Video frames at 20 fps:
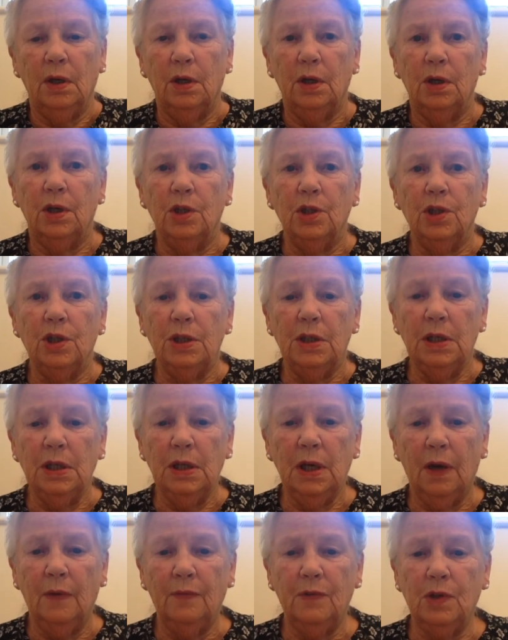She did
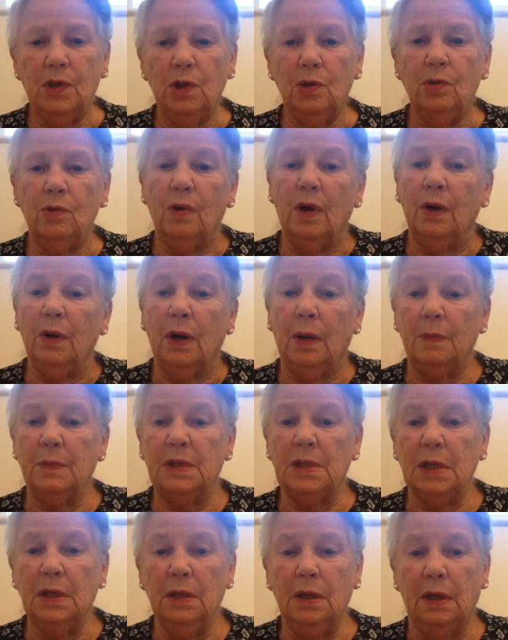have two grown-up
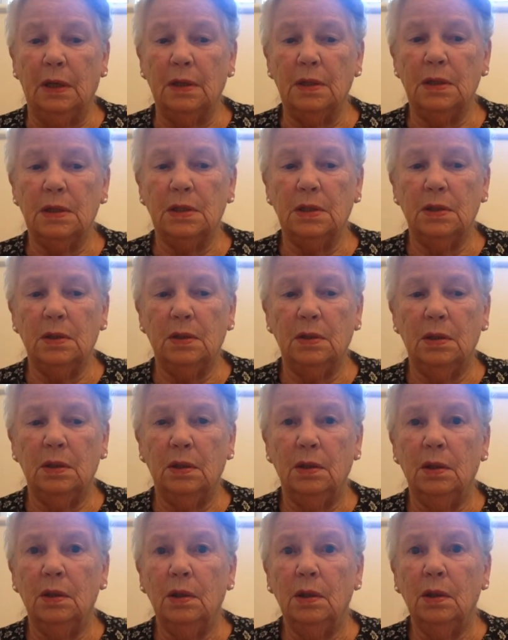sons,
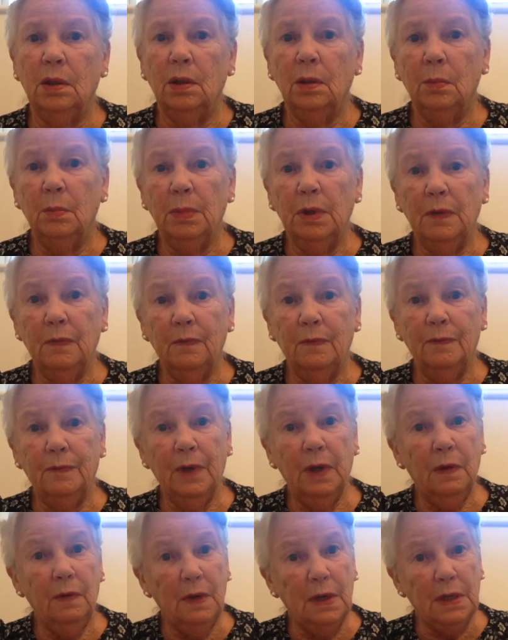but
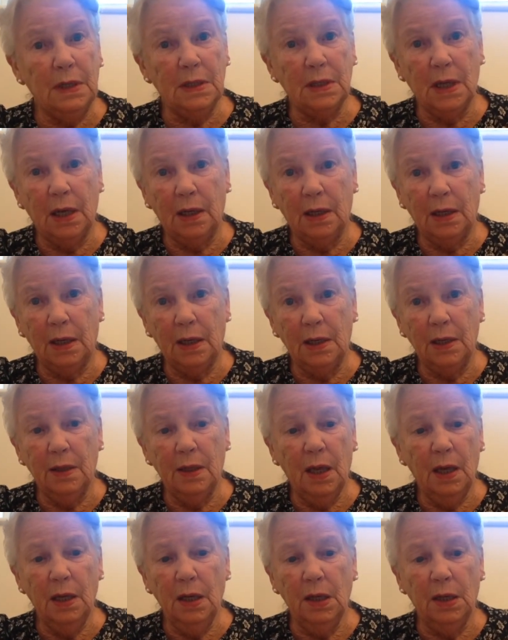very sadly
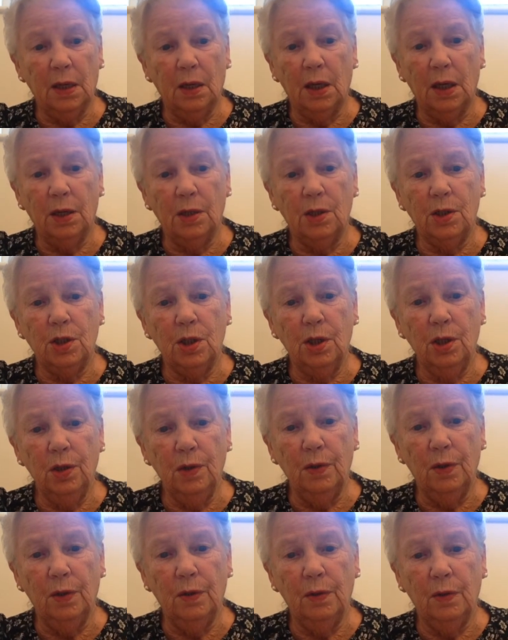they died too.
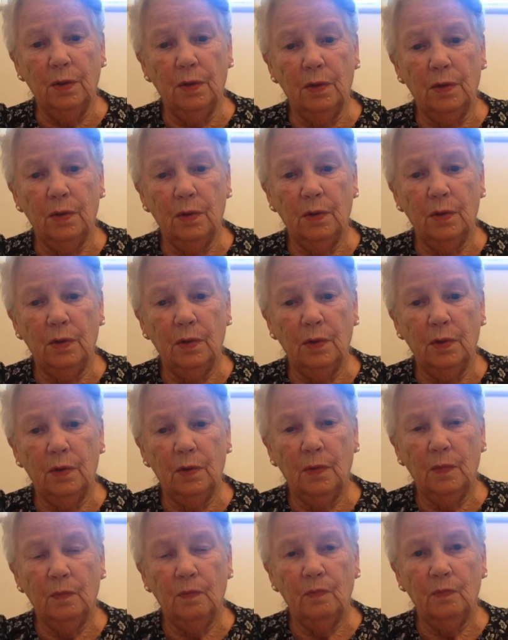
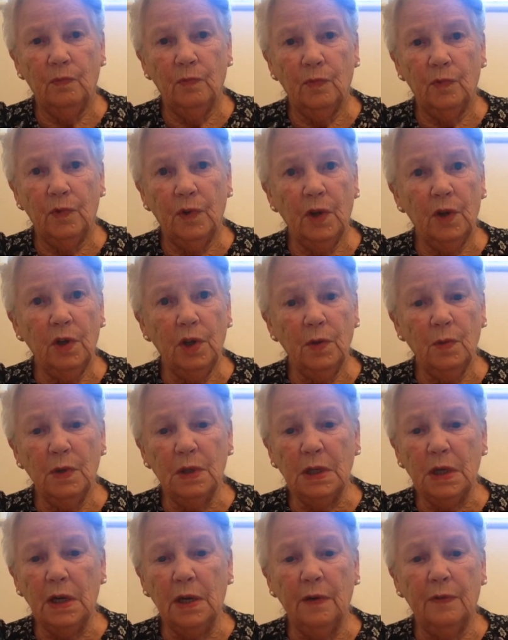So she was
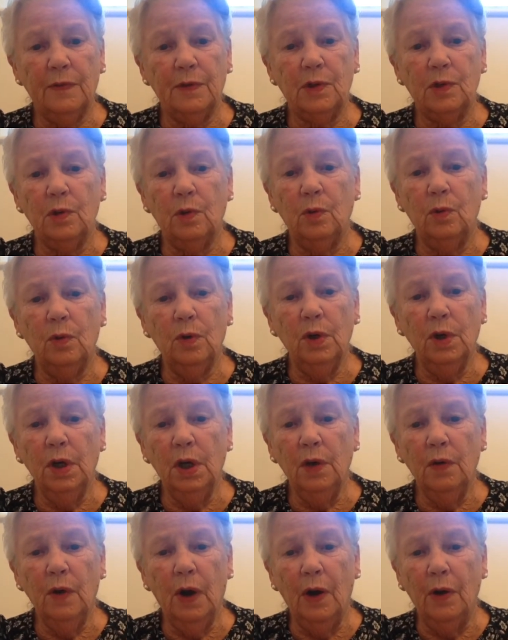left all on
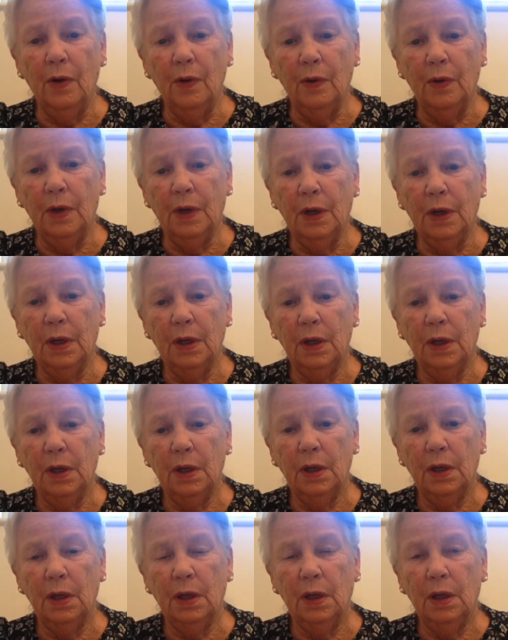her own,
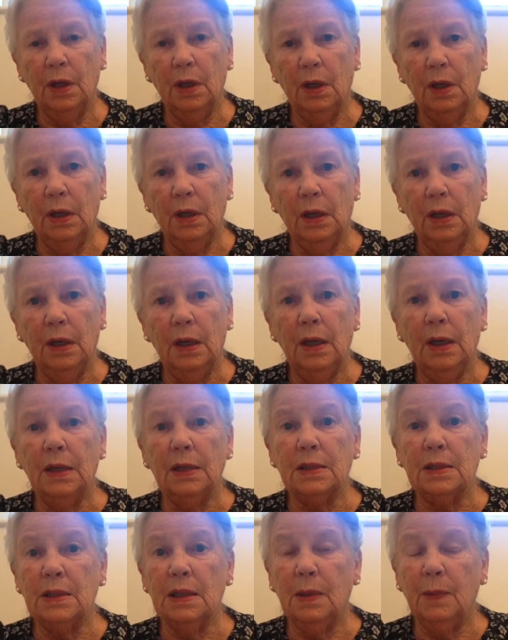
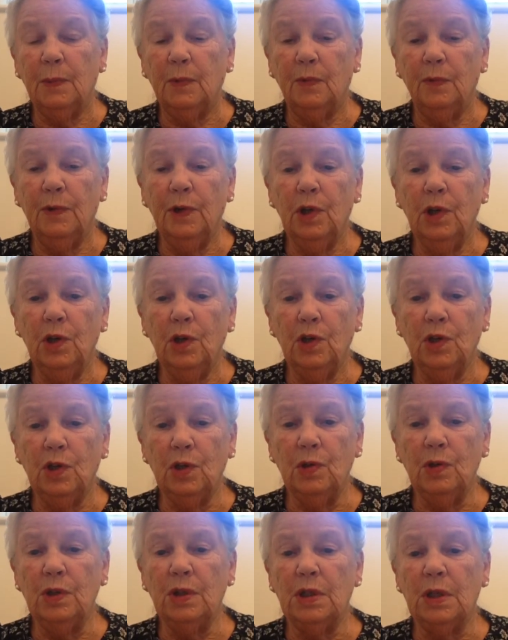except for her
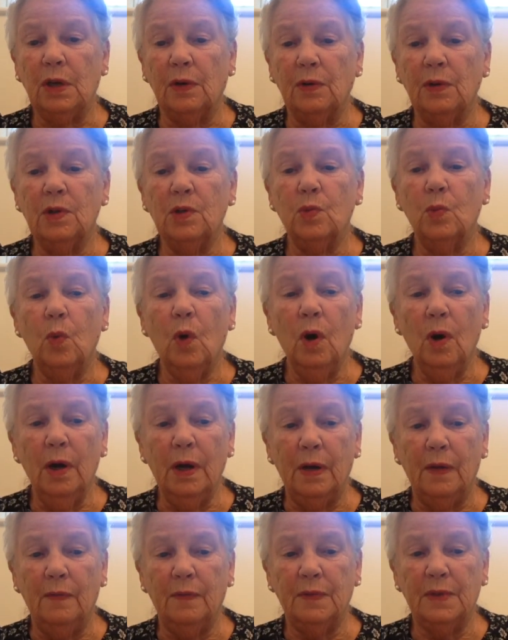two sons'
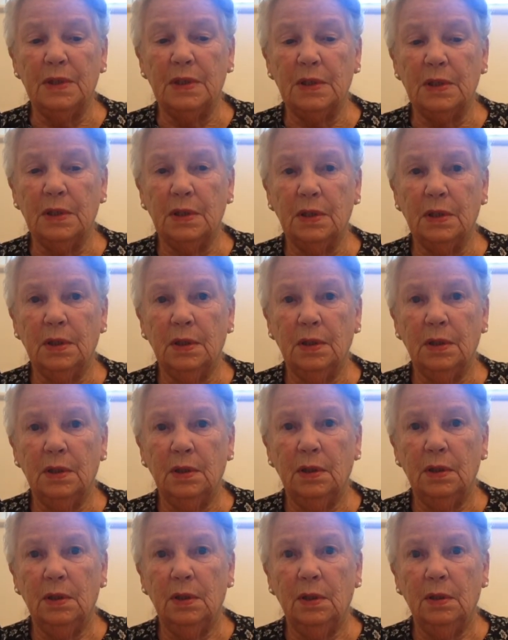wives,
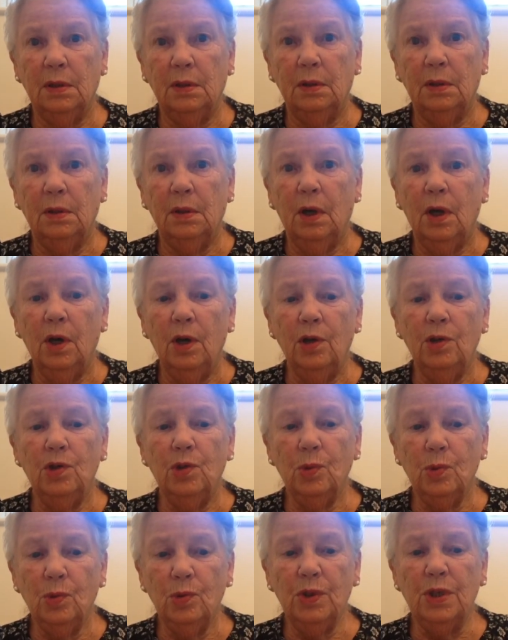her
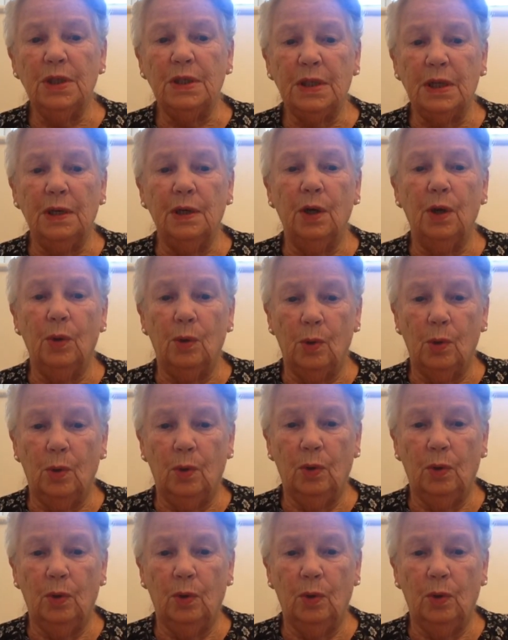daughters-in-law.